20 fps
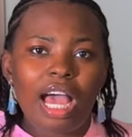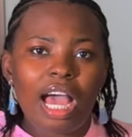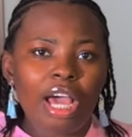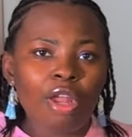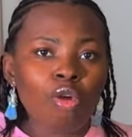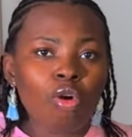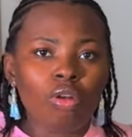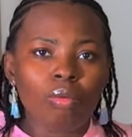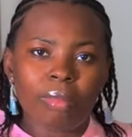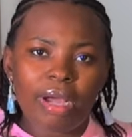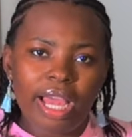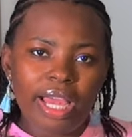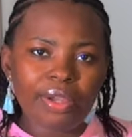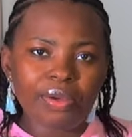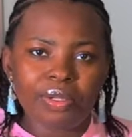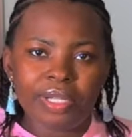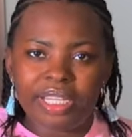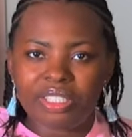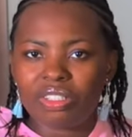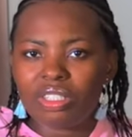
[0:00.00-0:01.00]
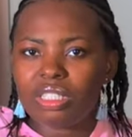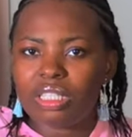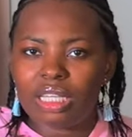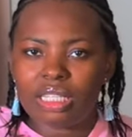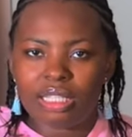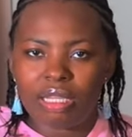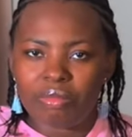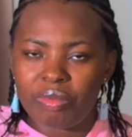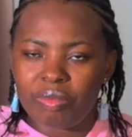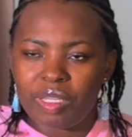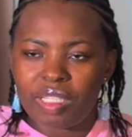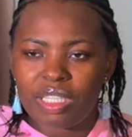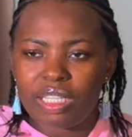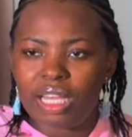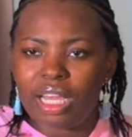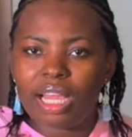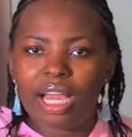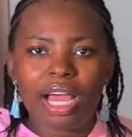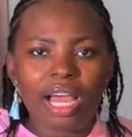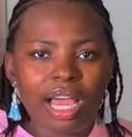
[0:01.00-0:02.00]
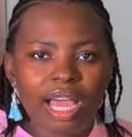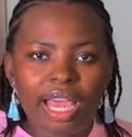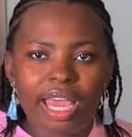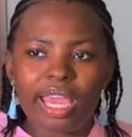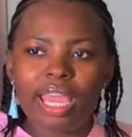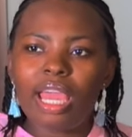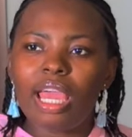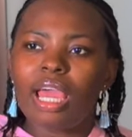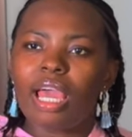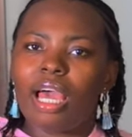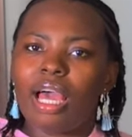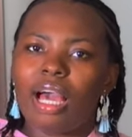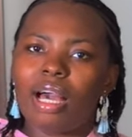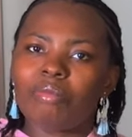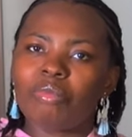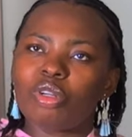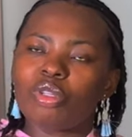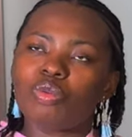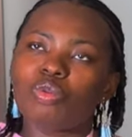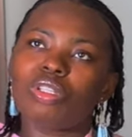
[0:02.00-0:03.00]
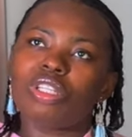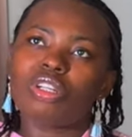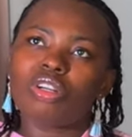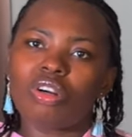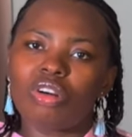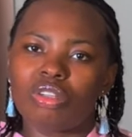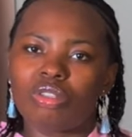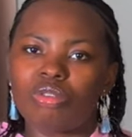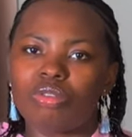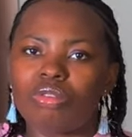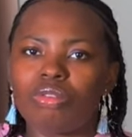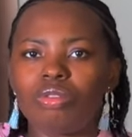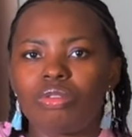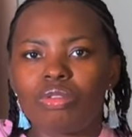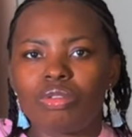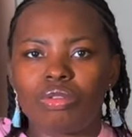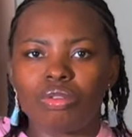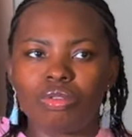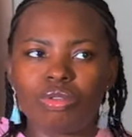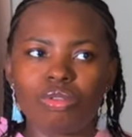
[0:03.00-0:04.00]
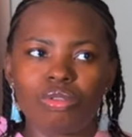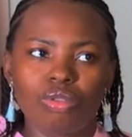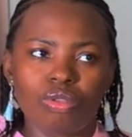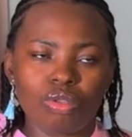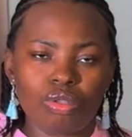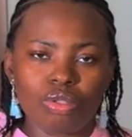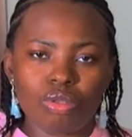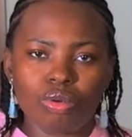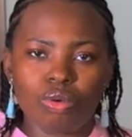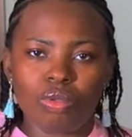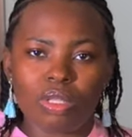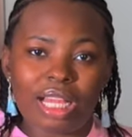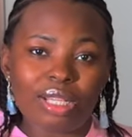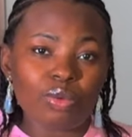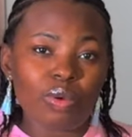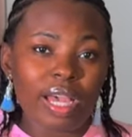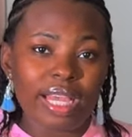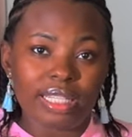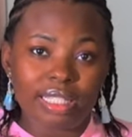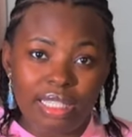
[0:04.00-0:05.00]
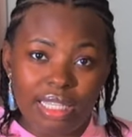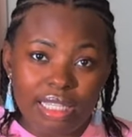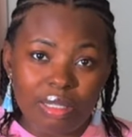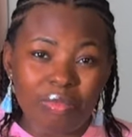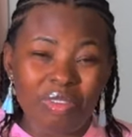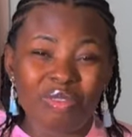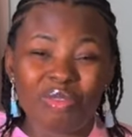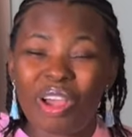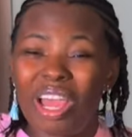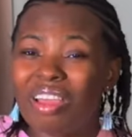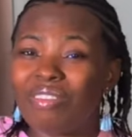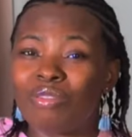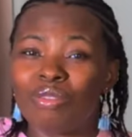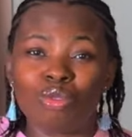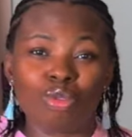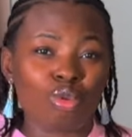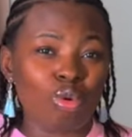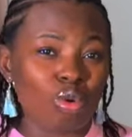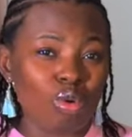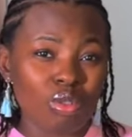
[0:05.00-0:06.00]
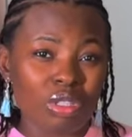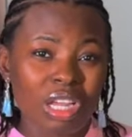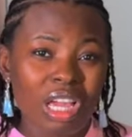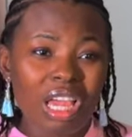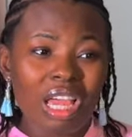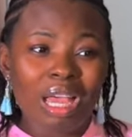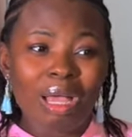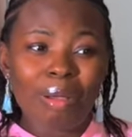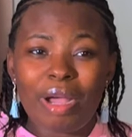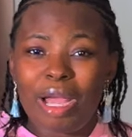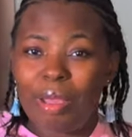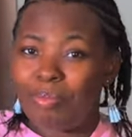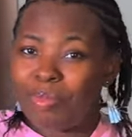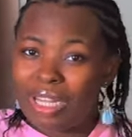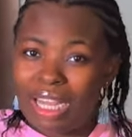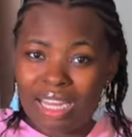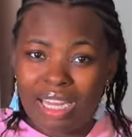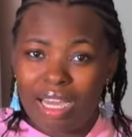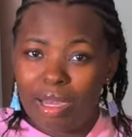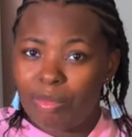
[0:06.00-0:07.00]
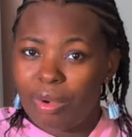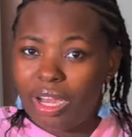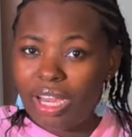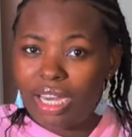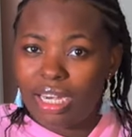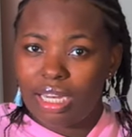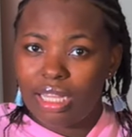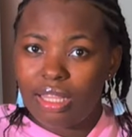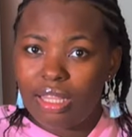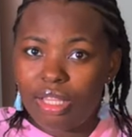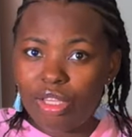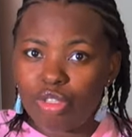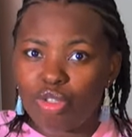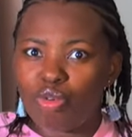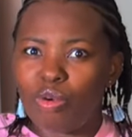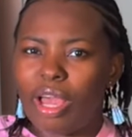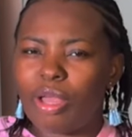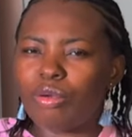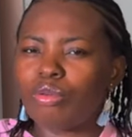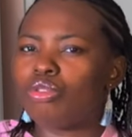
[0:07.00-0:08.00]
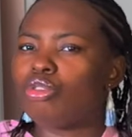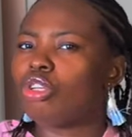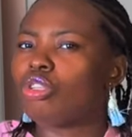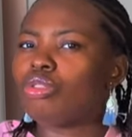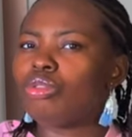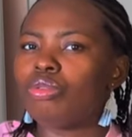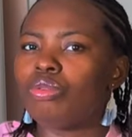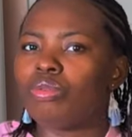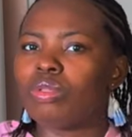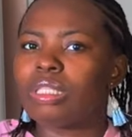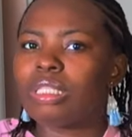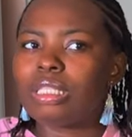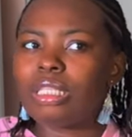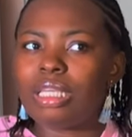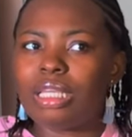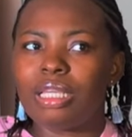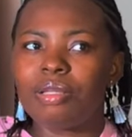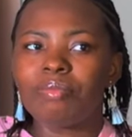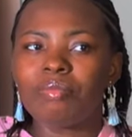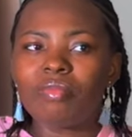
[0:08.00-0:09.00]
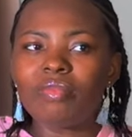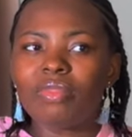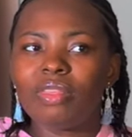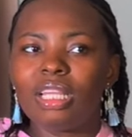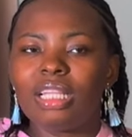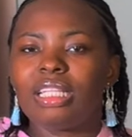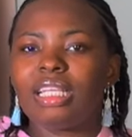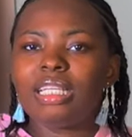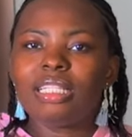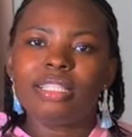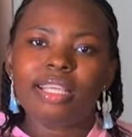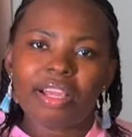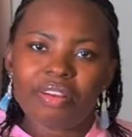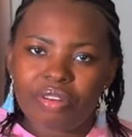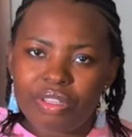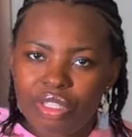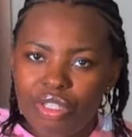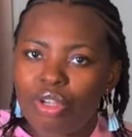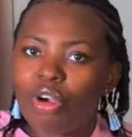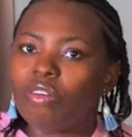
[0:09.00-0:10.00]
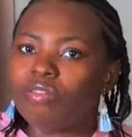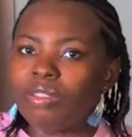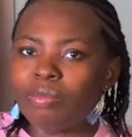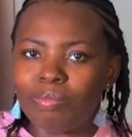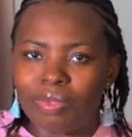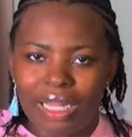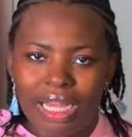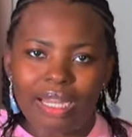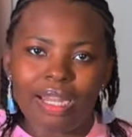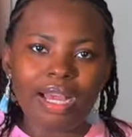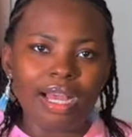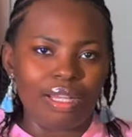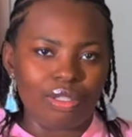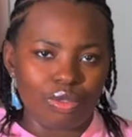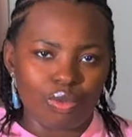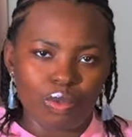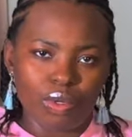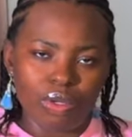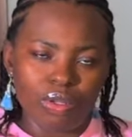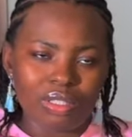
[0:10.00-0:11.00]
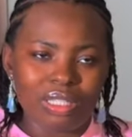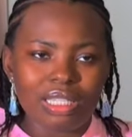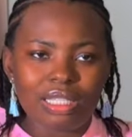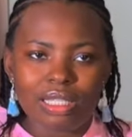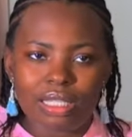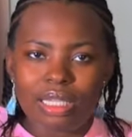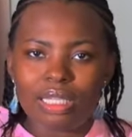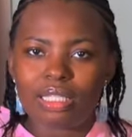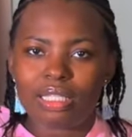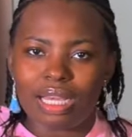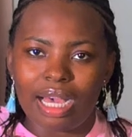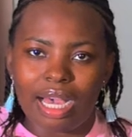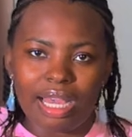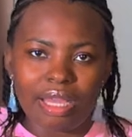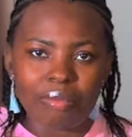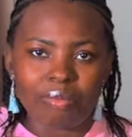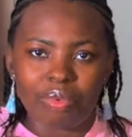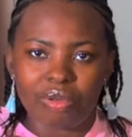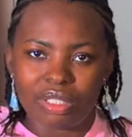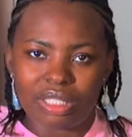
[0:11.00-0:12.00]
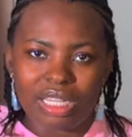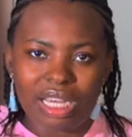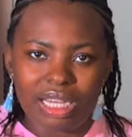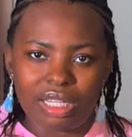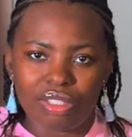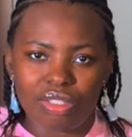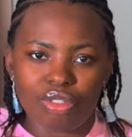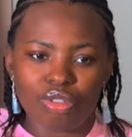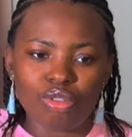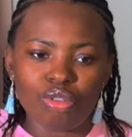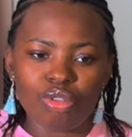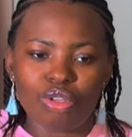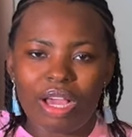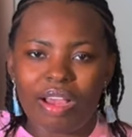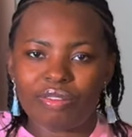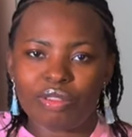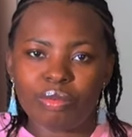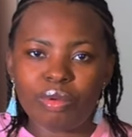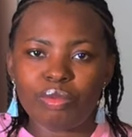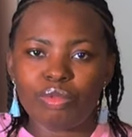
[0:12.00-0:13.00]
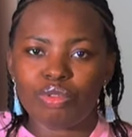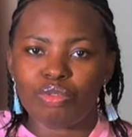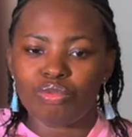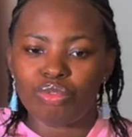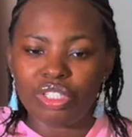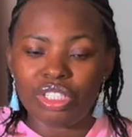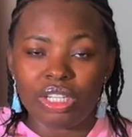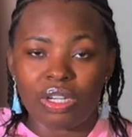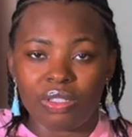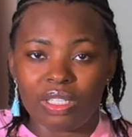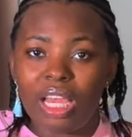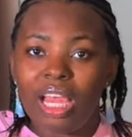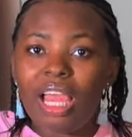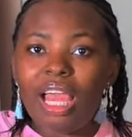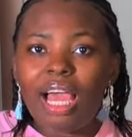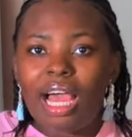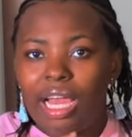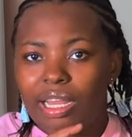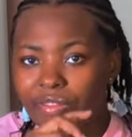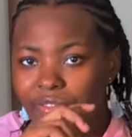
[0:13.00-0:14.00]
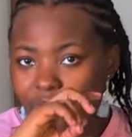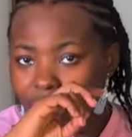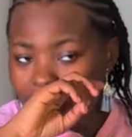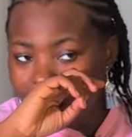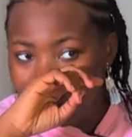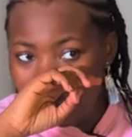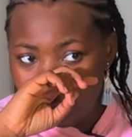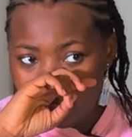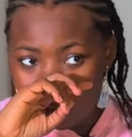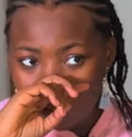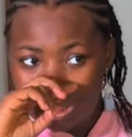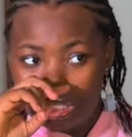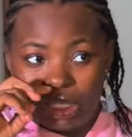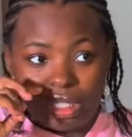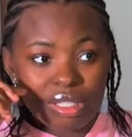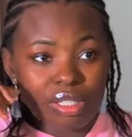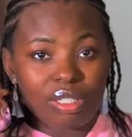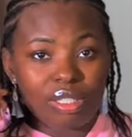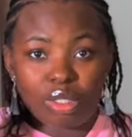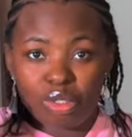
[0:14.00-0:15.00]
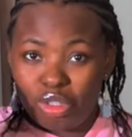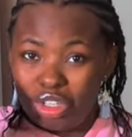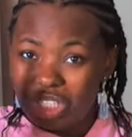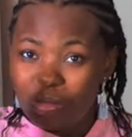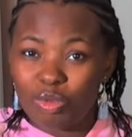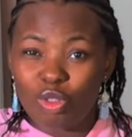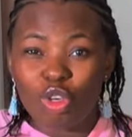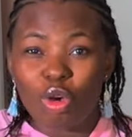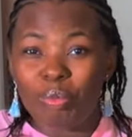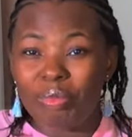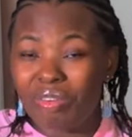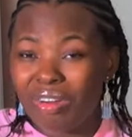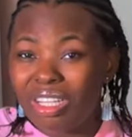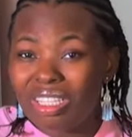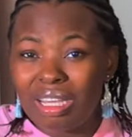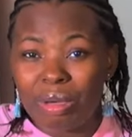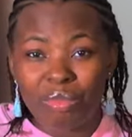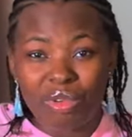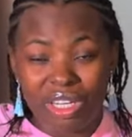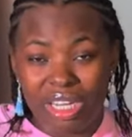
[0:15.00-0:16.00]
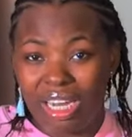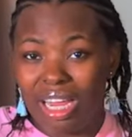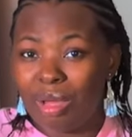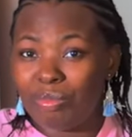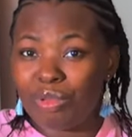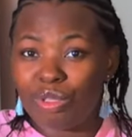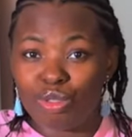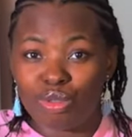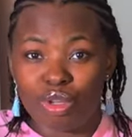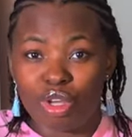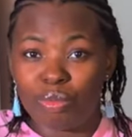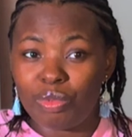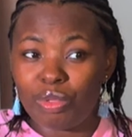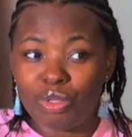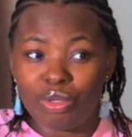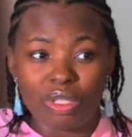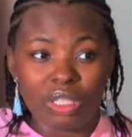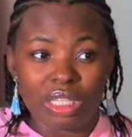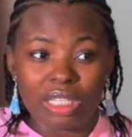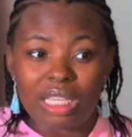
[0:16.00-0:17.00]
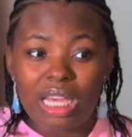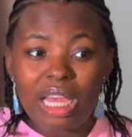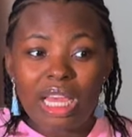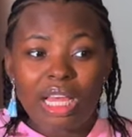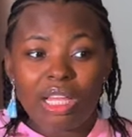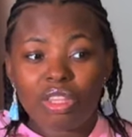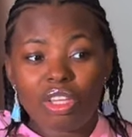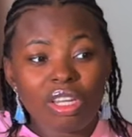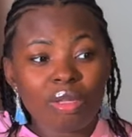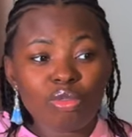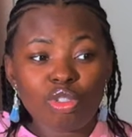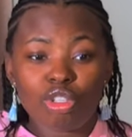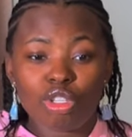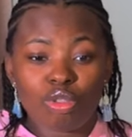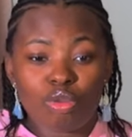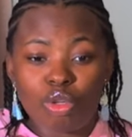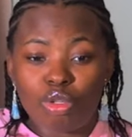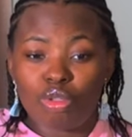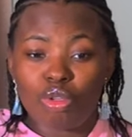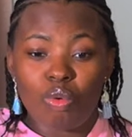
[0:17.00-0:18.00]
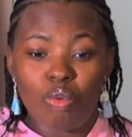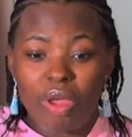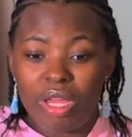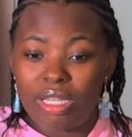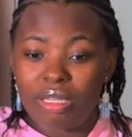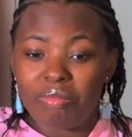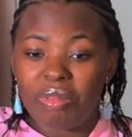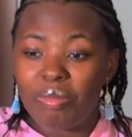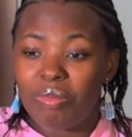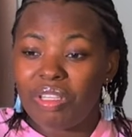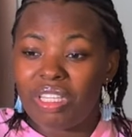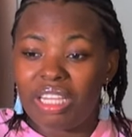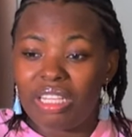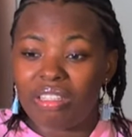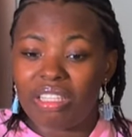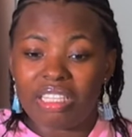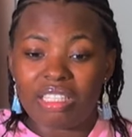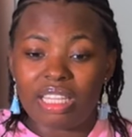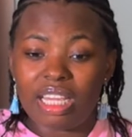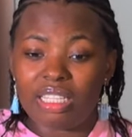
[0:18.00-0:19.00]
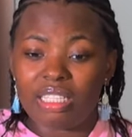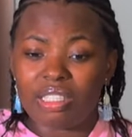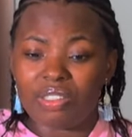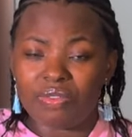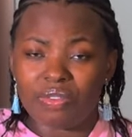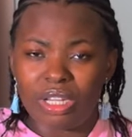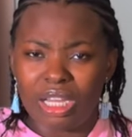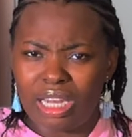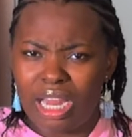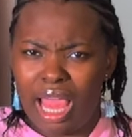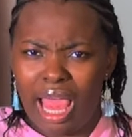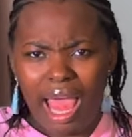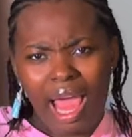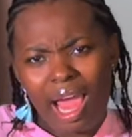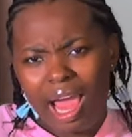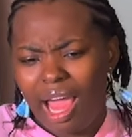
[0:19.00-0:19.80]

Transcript: And on my own, I just sent them a message like, hi, how much would it cost to do so? That's what I did before I even told my planner about anything. So I could just, you know, see the integrity of the planner as well. These things are important. You know, you have to be able to reach out. And if you cannot do this, trust me, your parents are more than happy to help you do this. Tell them to just go to a wedding. Maybe they tasted this food and like,